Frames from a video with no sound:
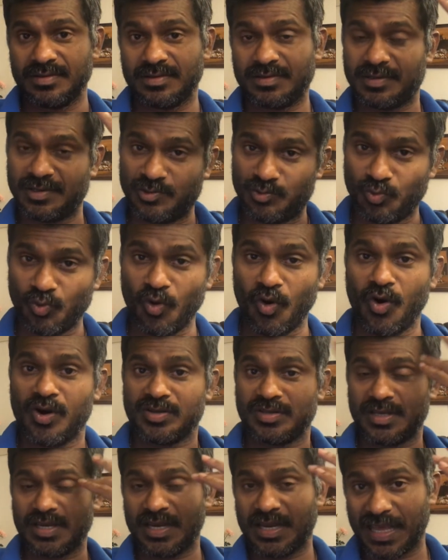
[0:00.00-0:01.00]
it
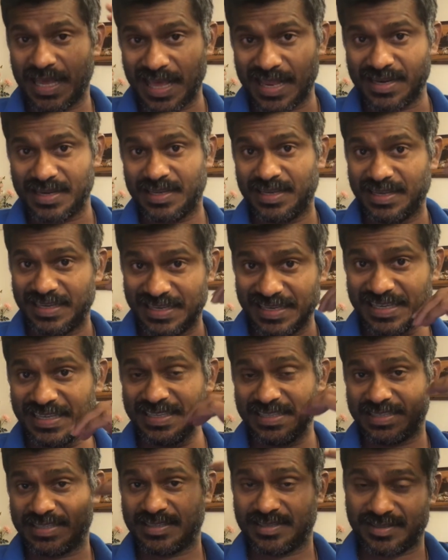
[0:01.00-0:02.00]
was and, and it
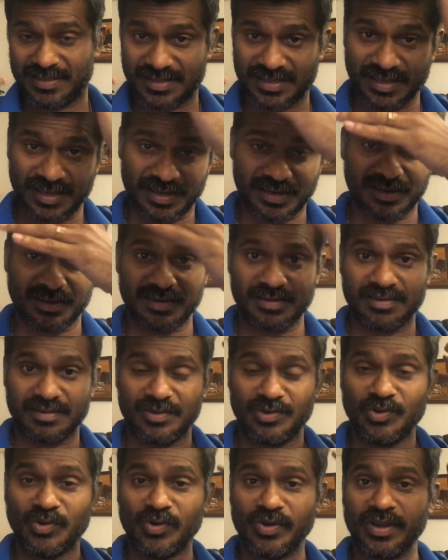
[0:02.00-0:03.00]
is still
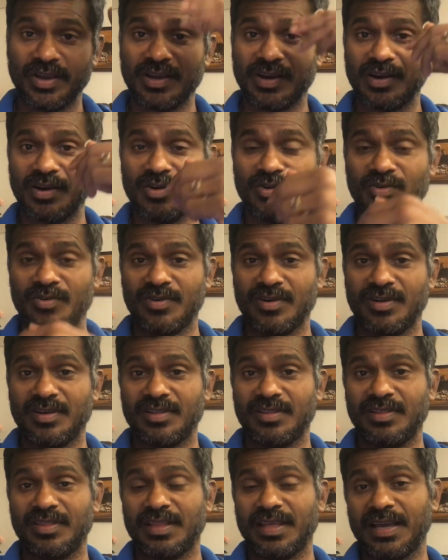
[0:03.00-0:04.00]
going around
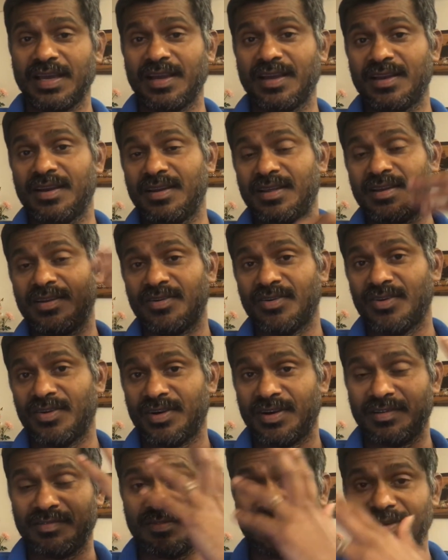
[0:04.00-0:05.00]
the head in all
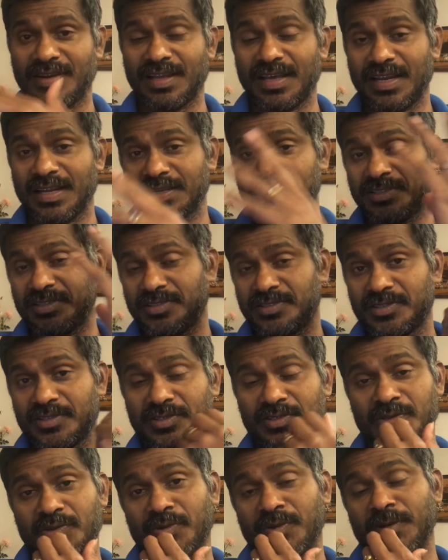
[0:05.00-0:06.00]
different directions
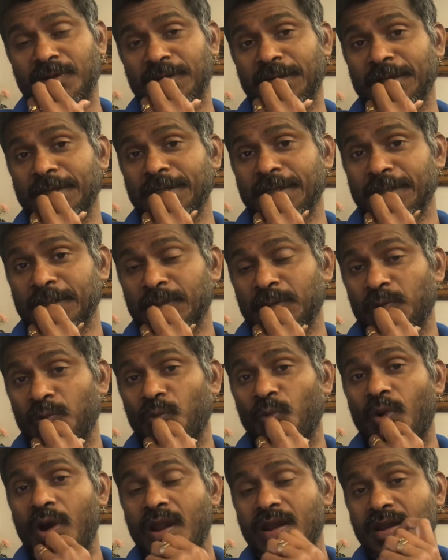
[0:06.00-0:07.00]
and so
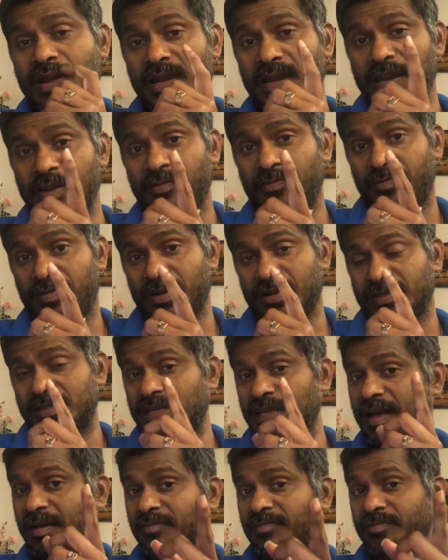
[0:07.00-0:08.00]
on. One
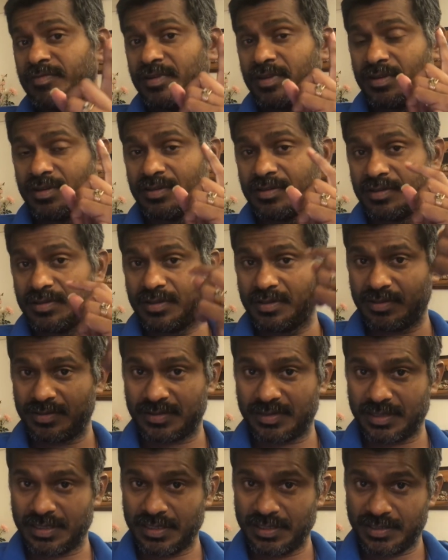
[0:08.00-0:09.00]
difference after
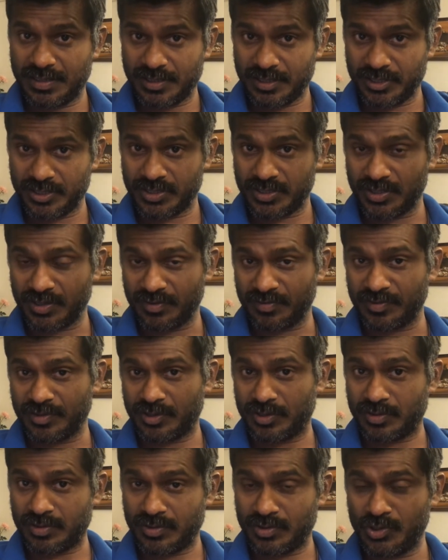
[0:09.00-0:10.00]
this insertion of
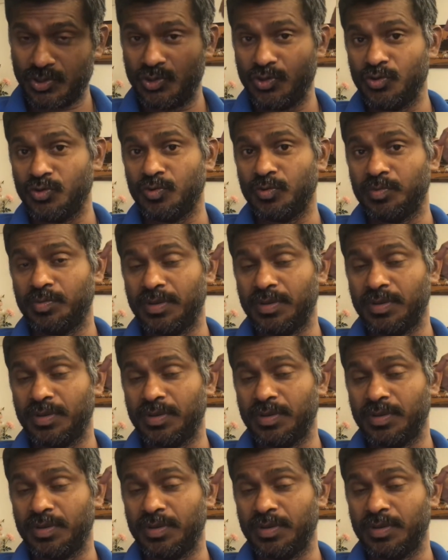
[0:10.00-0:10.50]
the tube